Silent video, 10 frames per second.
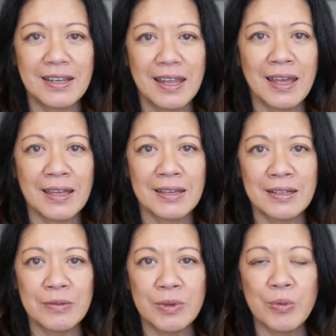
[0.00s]
And
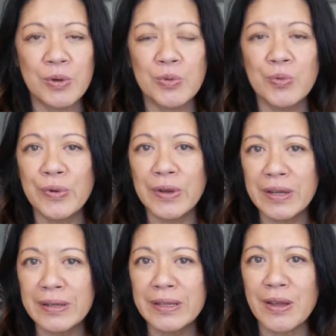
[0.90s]
we work
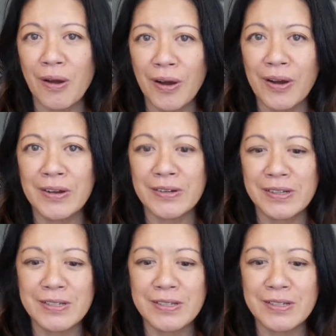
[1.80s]
really hard